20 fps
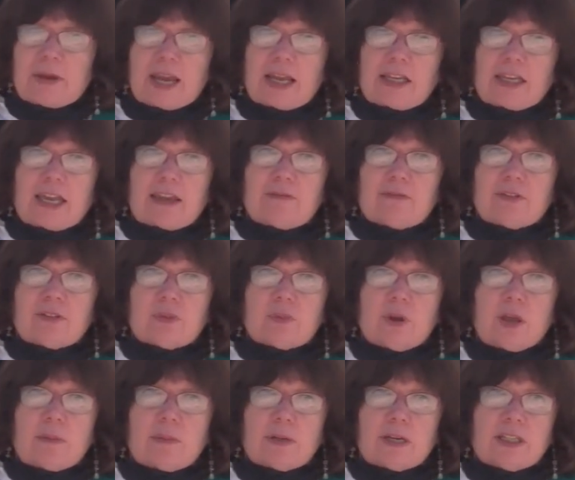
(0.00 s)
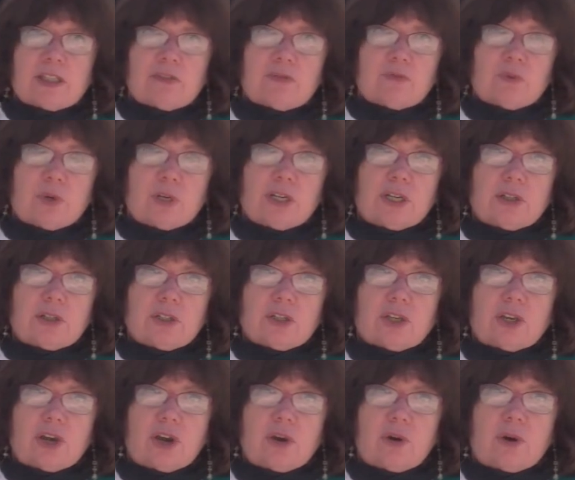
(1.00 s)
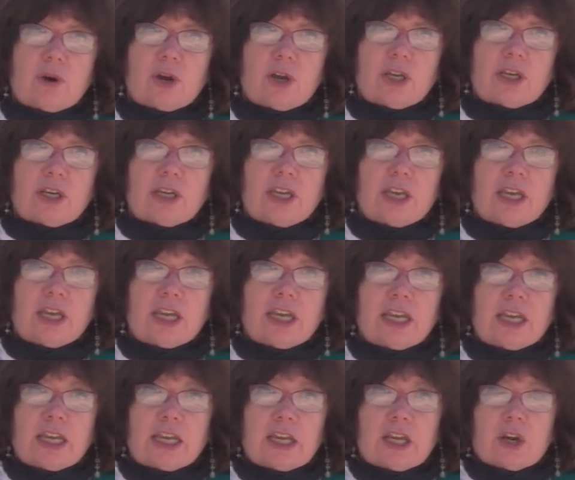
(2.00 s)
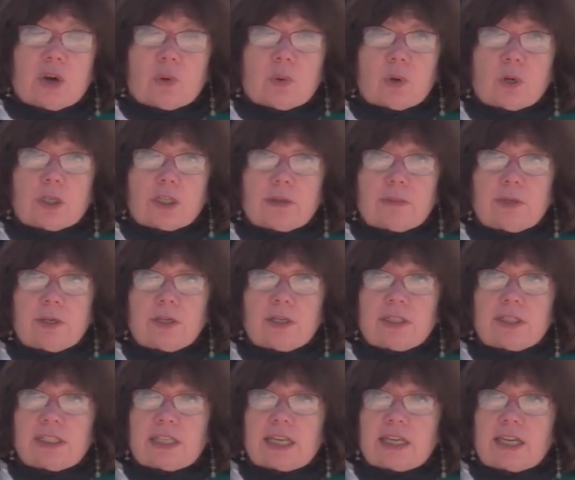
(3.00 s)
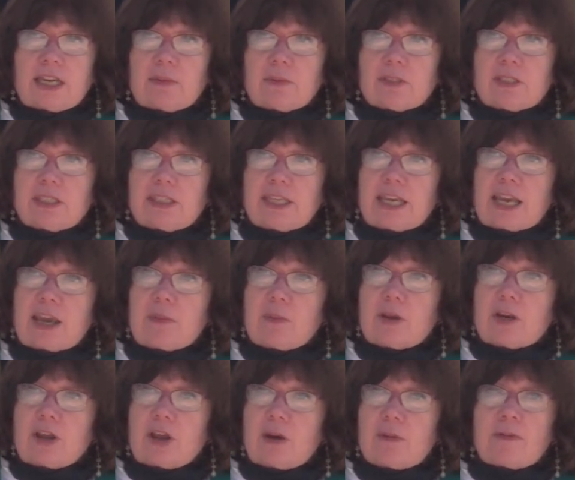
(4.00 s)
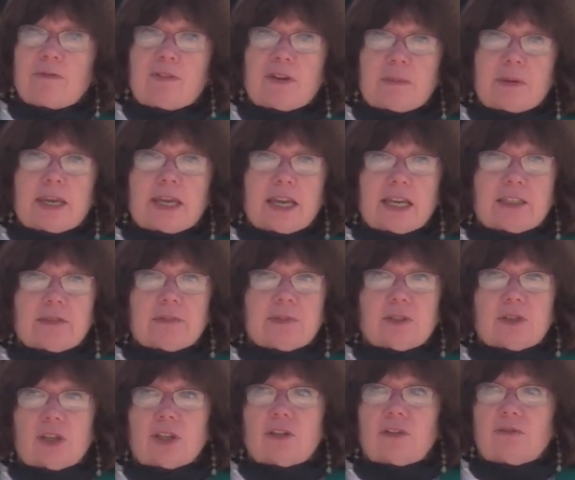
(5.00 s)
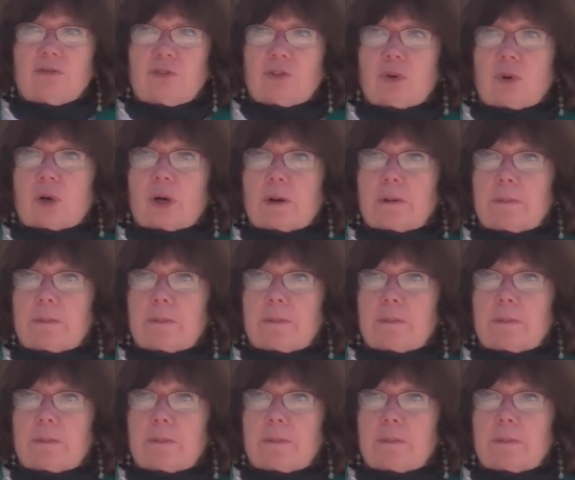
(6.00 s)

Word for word: life as well because four years ago on World Communion Sunday was the day I went home and found my husband on the floor.